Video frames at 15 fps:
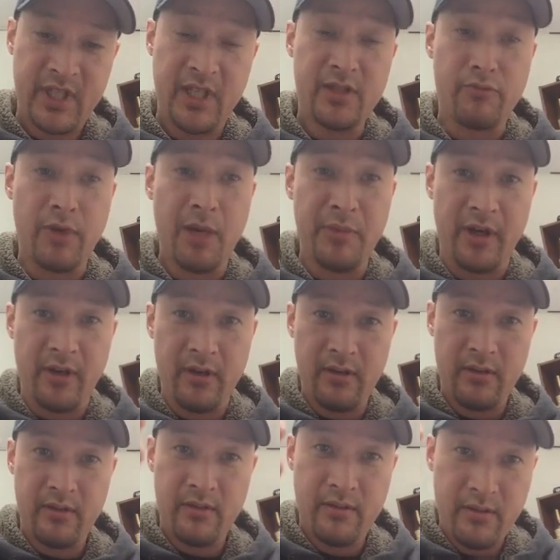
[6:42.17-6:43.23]
it's rubber,
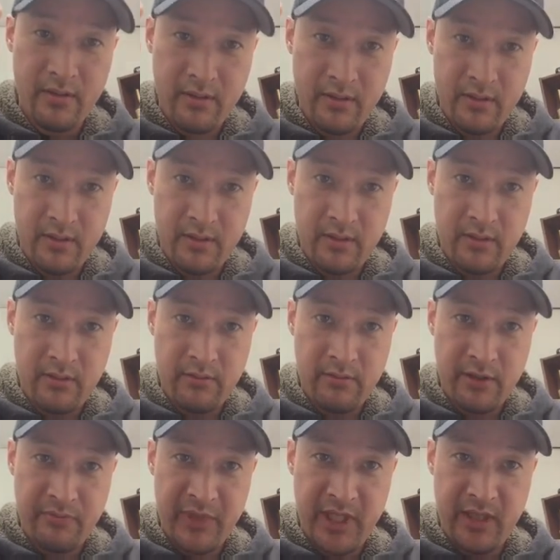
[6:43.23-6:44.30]

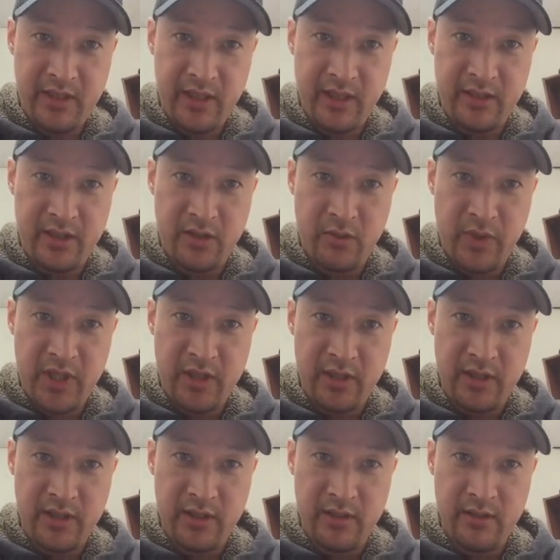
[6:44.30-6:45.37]
which means it
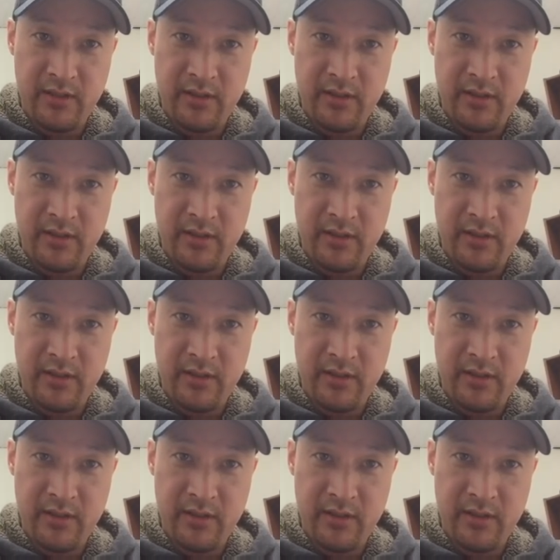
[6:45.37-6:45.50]
squishes.